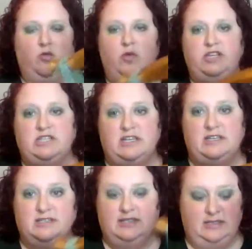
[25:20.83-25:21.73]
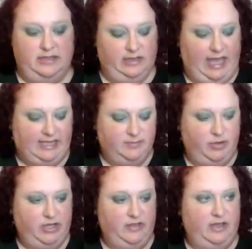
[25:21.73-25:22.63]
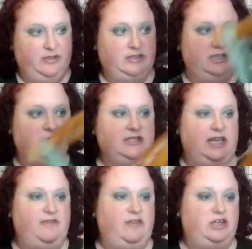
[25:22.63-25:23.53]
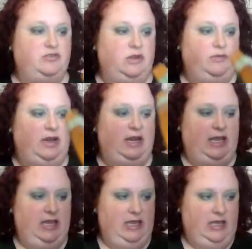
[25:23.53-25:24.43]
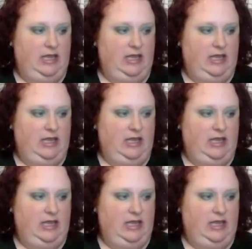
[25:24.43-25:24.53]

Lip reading: which is the last book in the other series. Like I finished rereading it.